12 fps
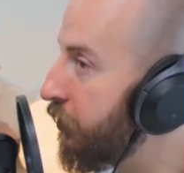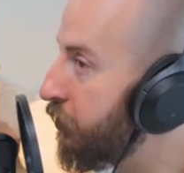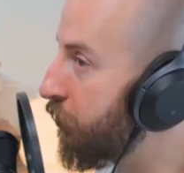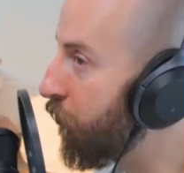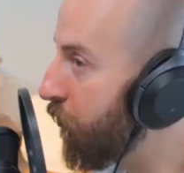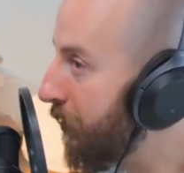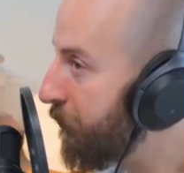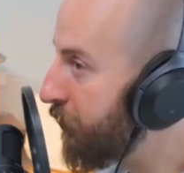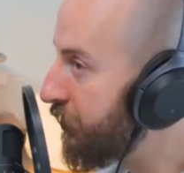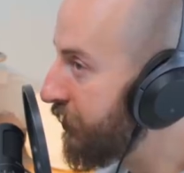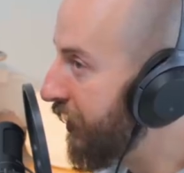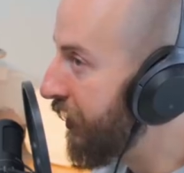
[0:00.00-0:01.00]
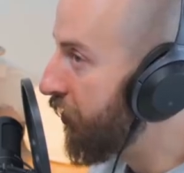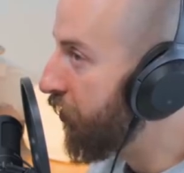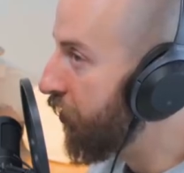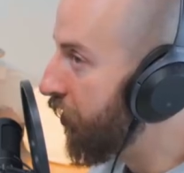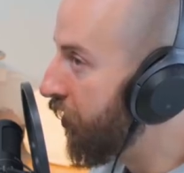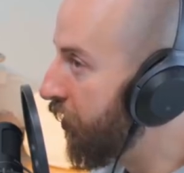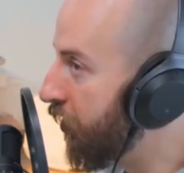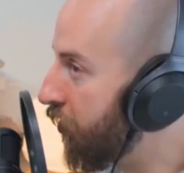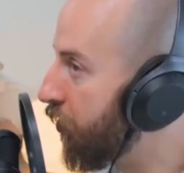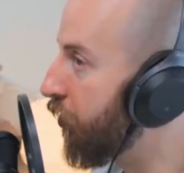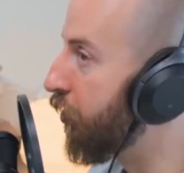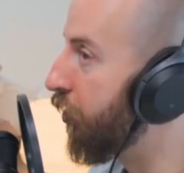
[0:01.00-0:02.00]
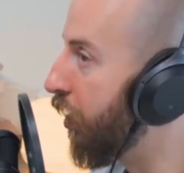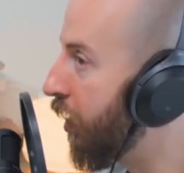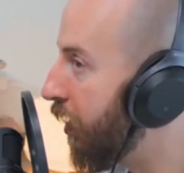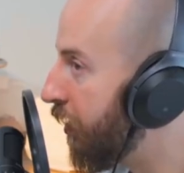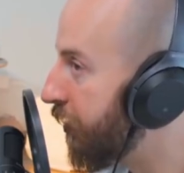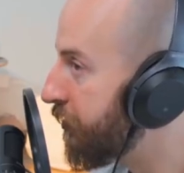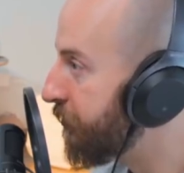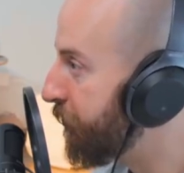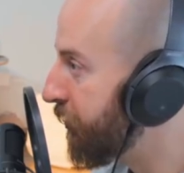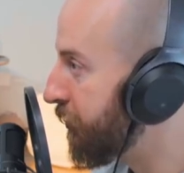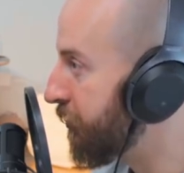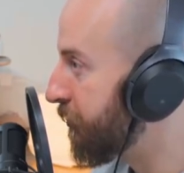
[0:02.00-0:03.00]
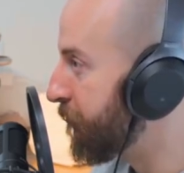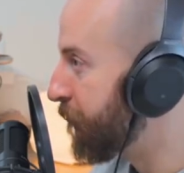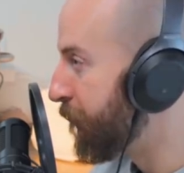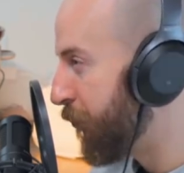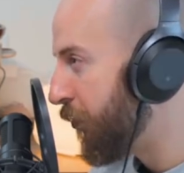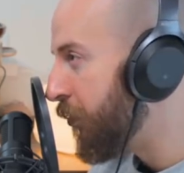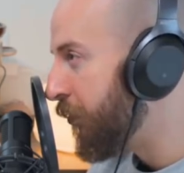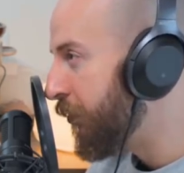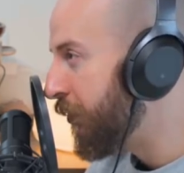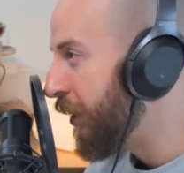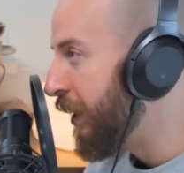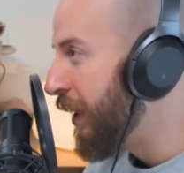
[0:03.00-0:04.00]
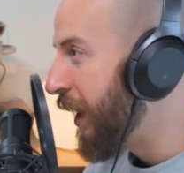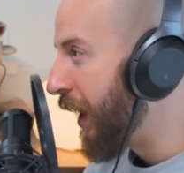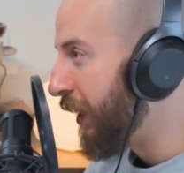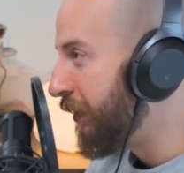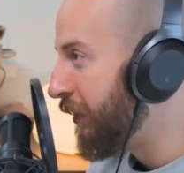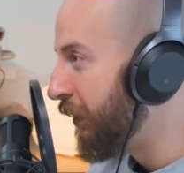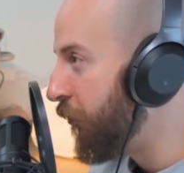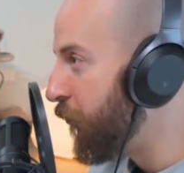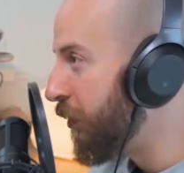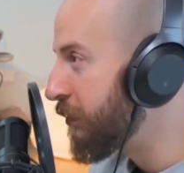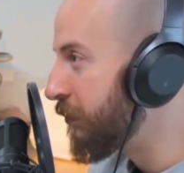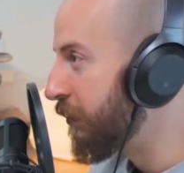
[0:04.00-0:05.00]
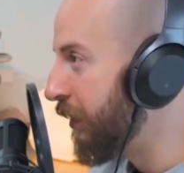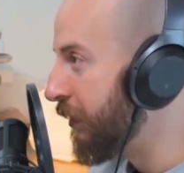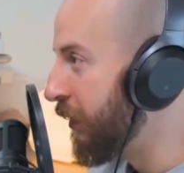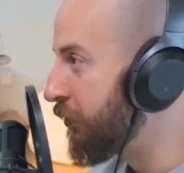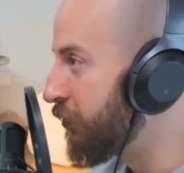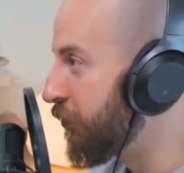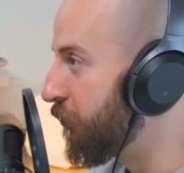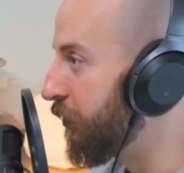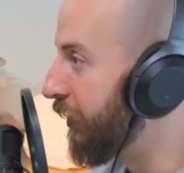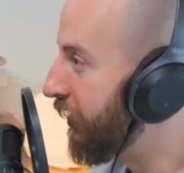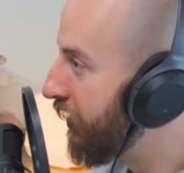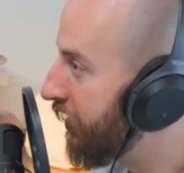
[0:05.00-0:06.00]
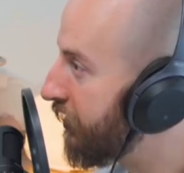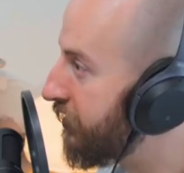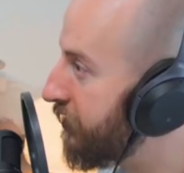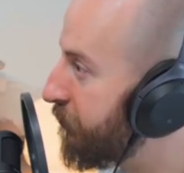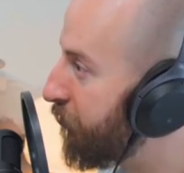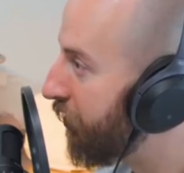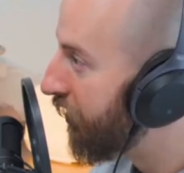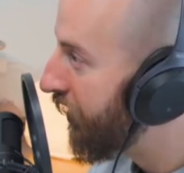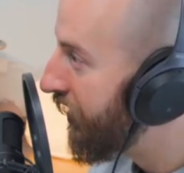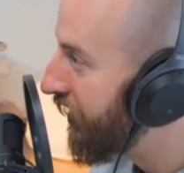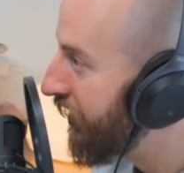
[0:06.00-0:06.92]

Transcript: to represent her husband's birth, I think it was. So like they showed like kids playing,